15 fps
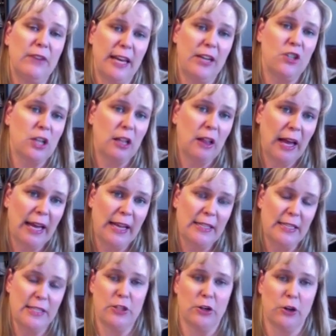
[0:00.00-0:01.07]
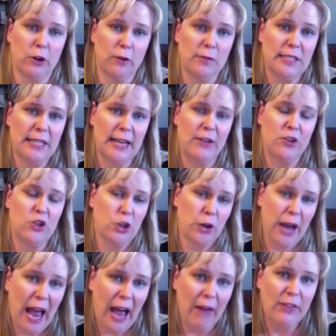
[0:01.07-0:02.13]
each client deserves and should
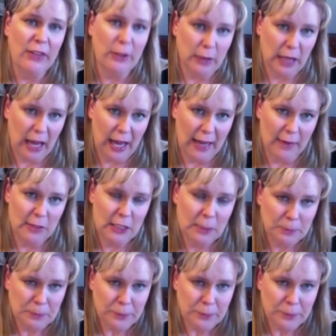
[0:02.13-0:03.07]
have in their lives